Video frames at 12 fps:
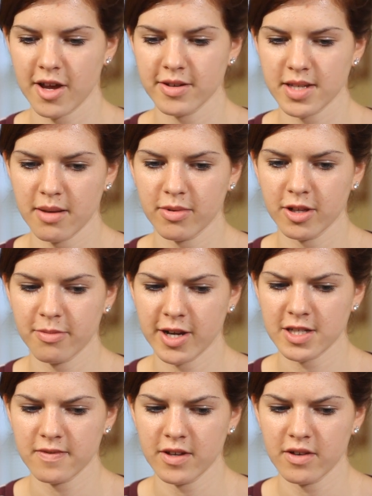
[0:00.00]
was able to
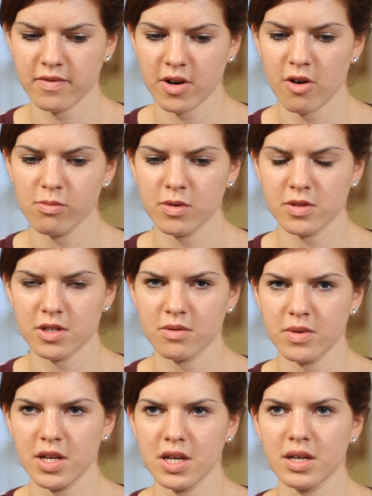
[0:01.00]
breastfeed for almost
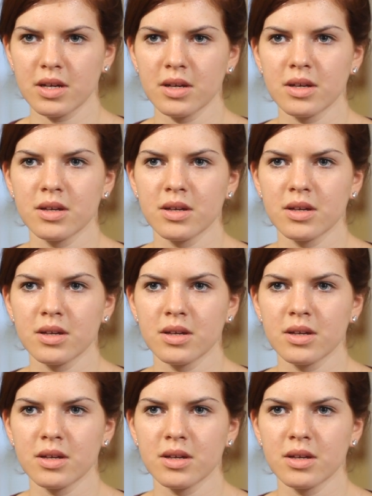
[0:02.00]
a week